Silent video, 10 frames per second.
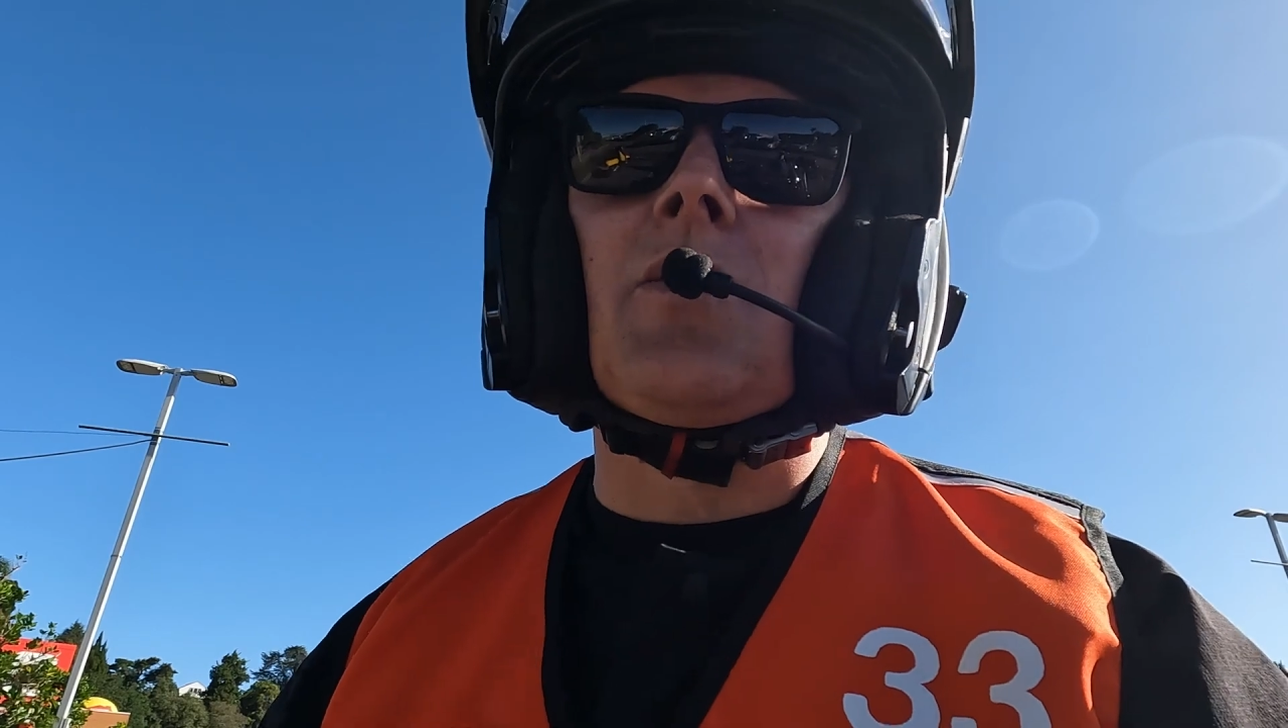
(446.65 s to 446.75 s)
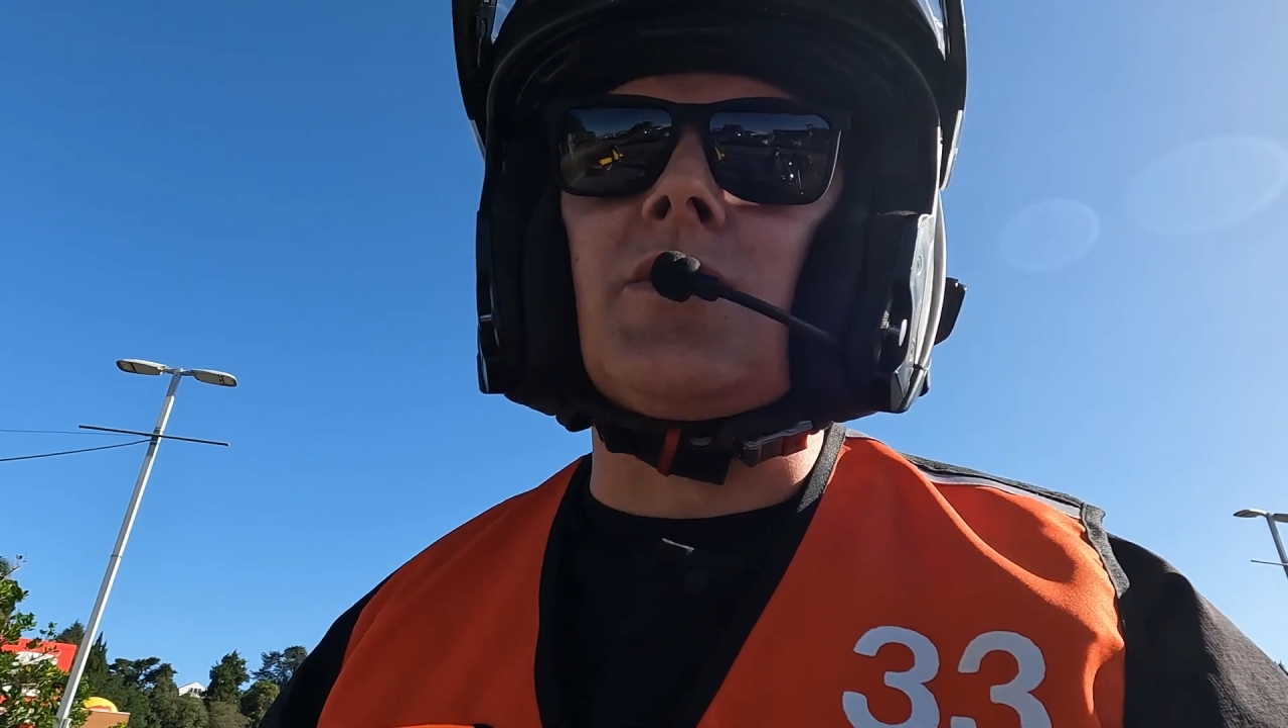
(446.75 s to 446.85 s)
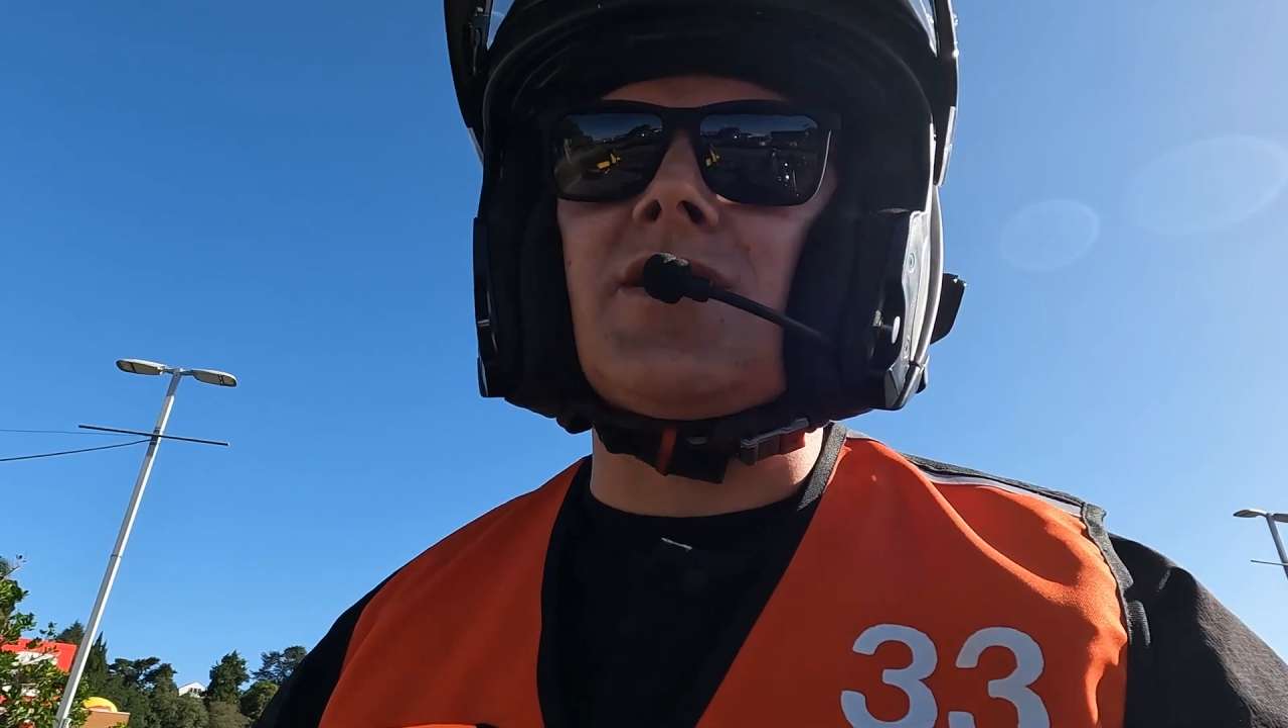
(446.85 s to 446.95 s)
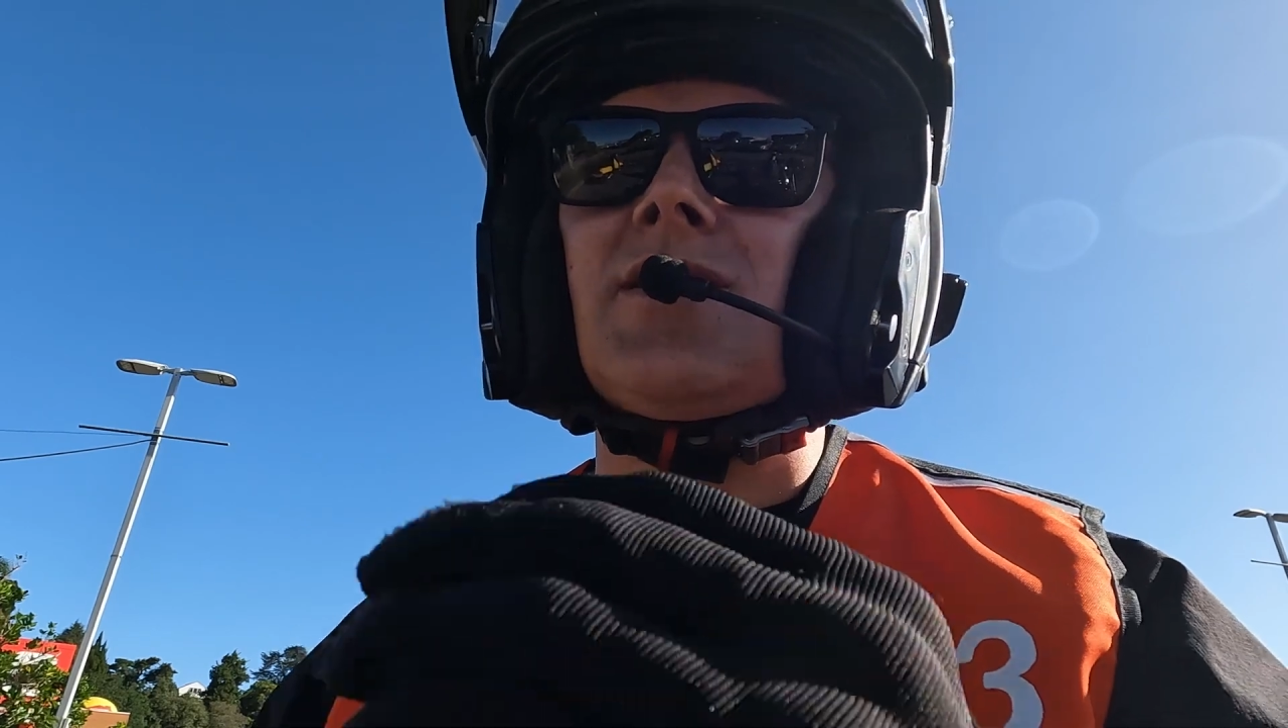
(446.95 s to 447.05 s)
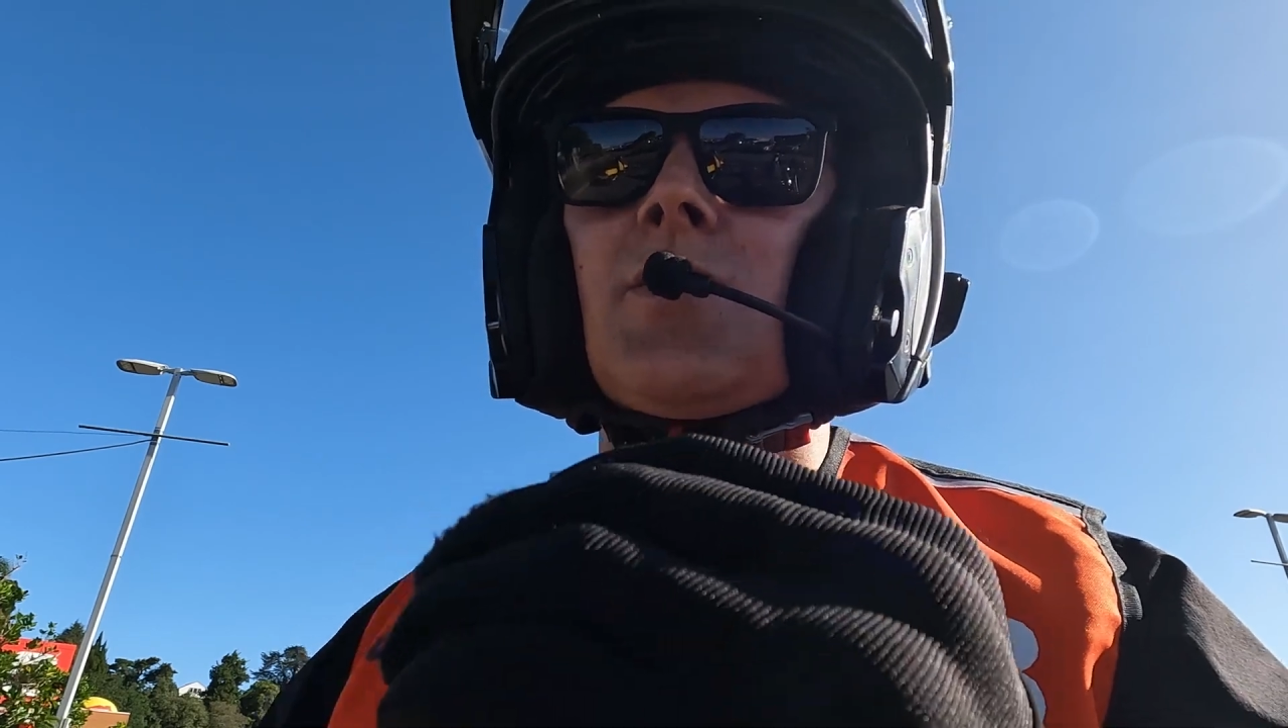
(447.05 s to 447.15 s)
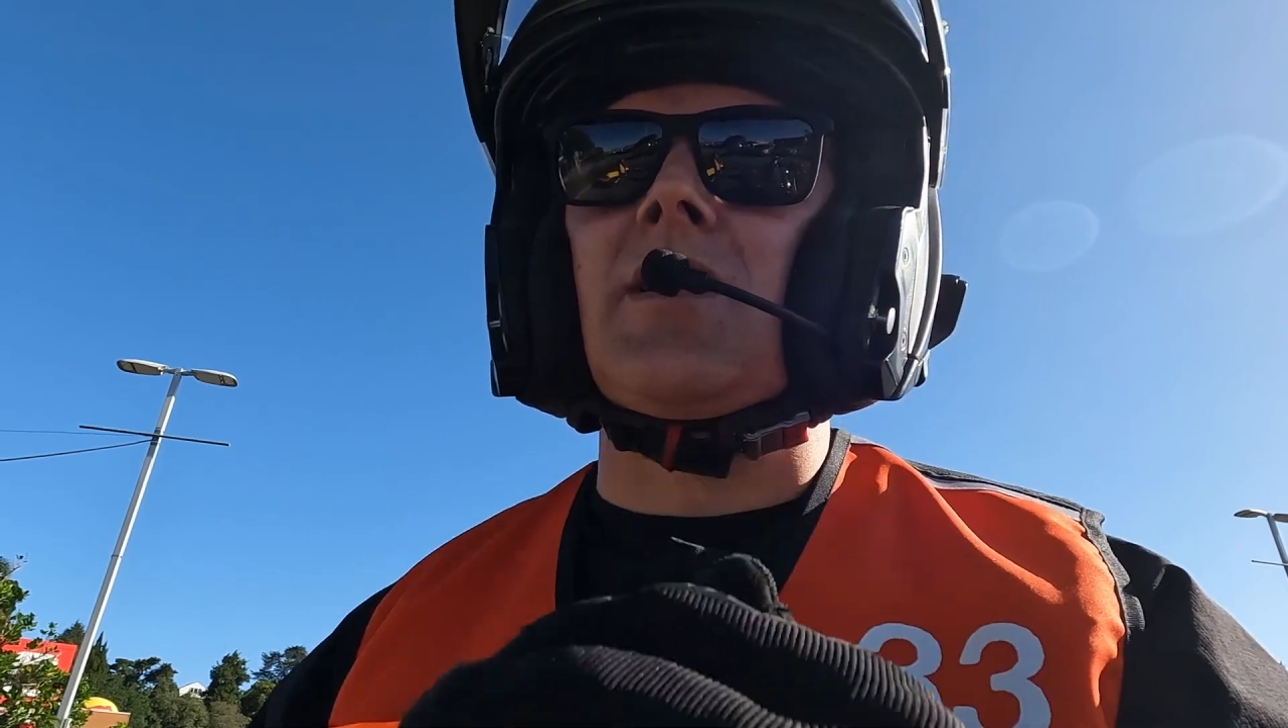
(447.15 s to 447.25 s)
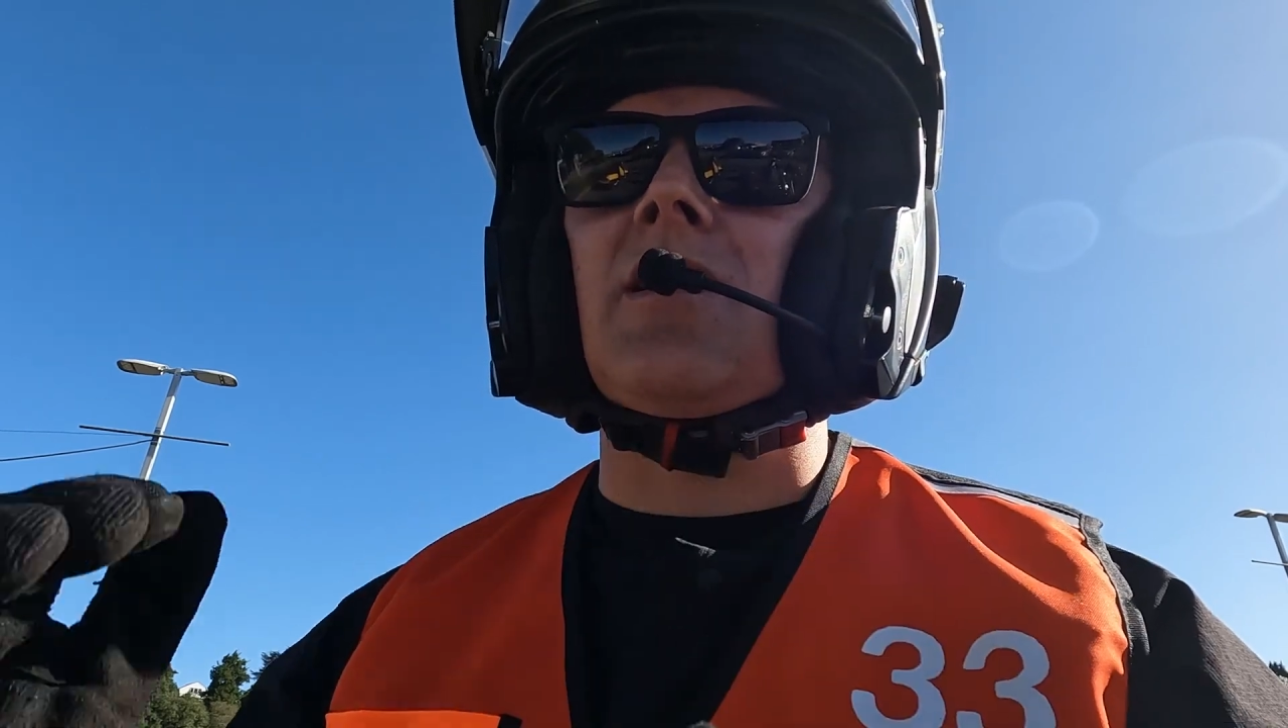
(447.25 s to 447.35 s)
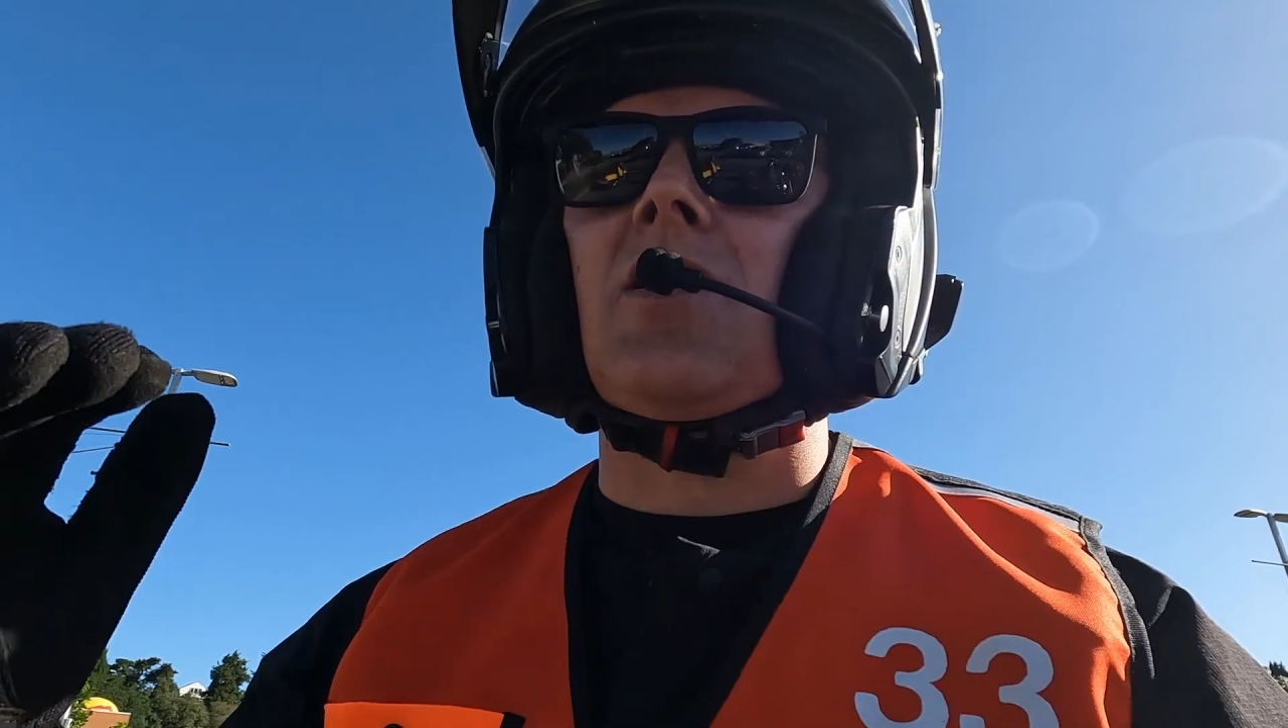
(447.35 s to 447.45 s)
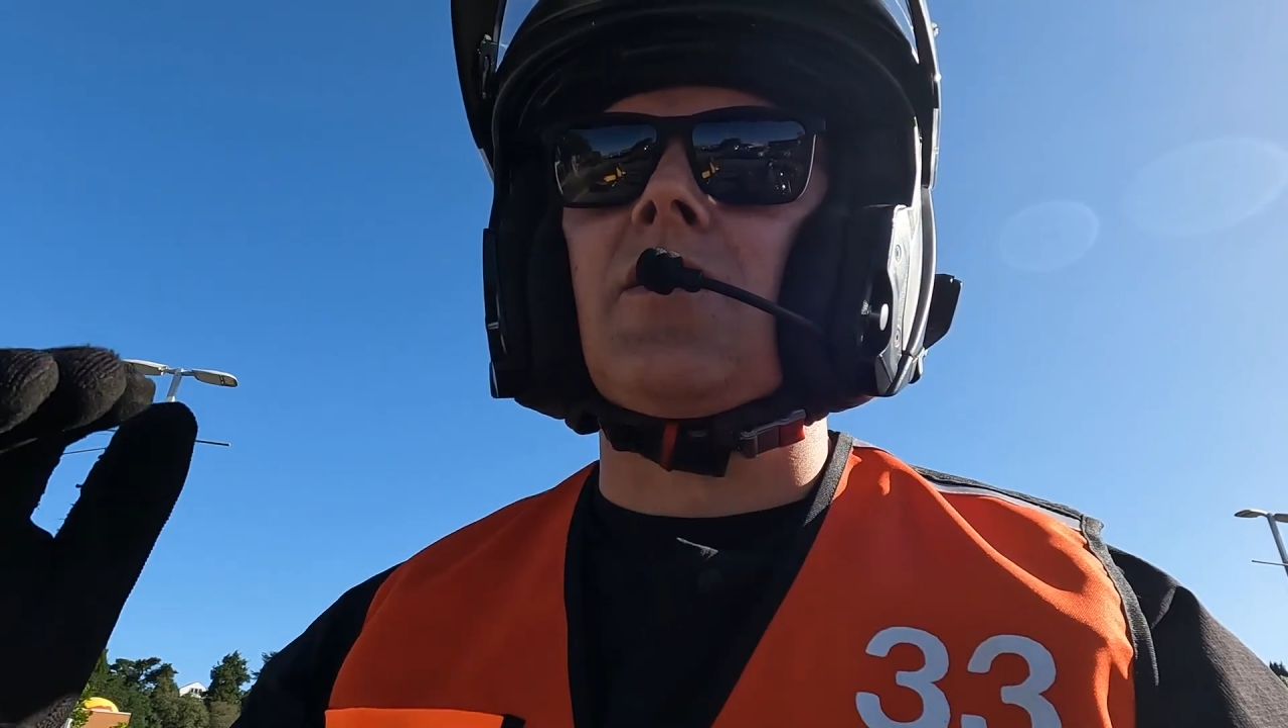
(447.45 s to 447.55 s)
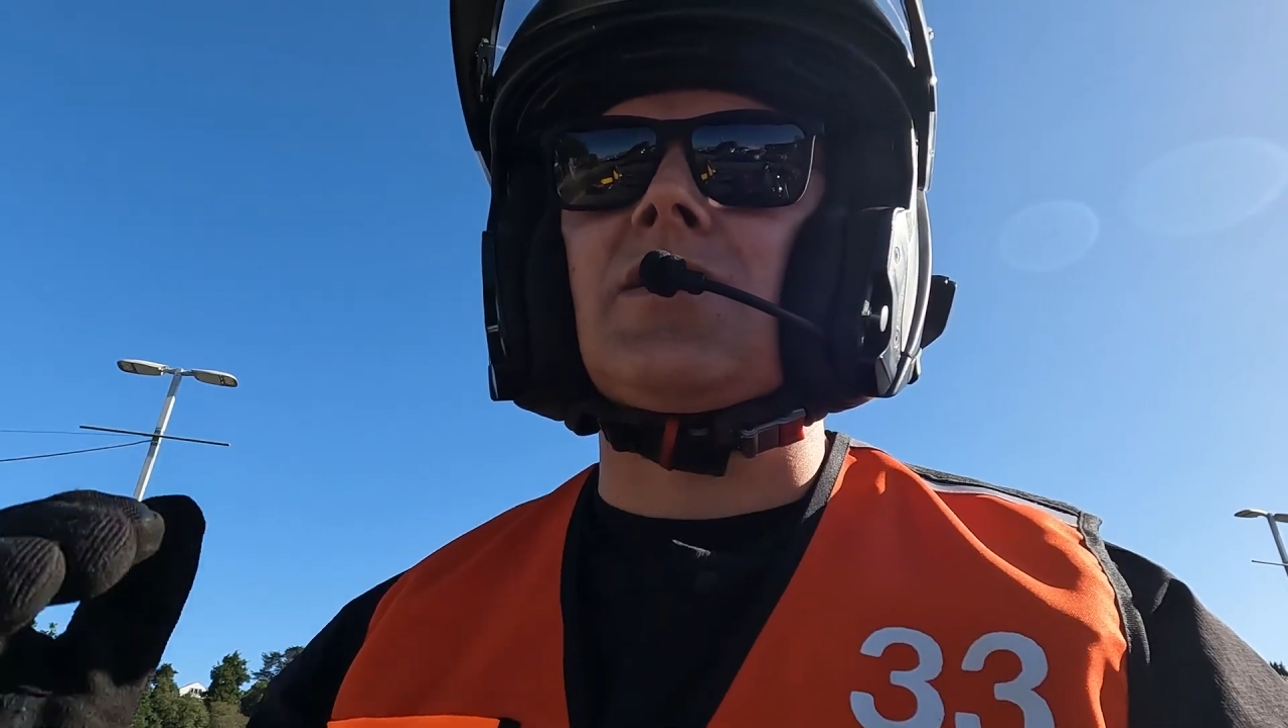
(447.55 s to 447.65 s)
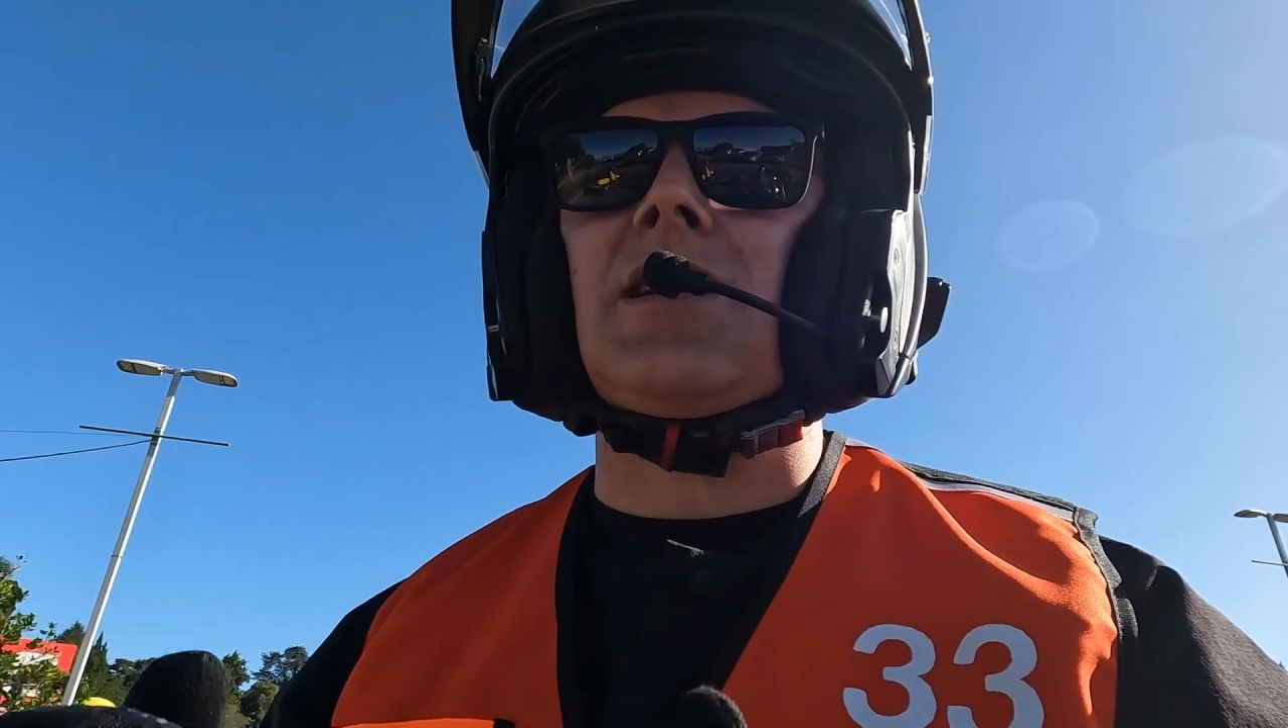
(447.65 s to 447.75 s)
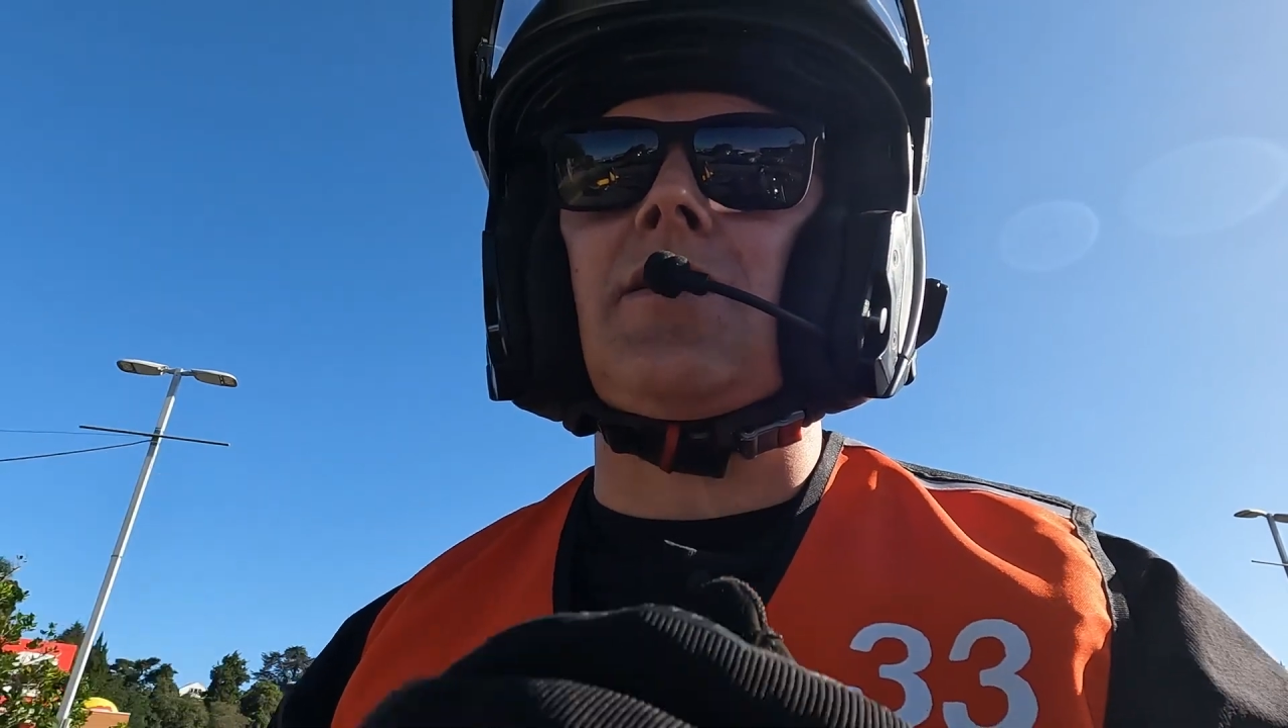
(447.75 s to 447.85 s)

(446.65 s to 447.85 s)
which is within kind of a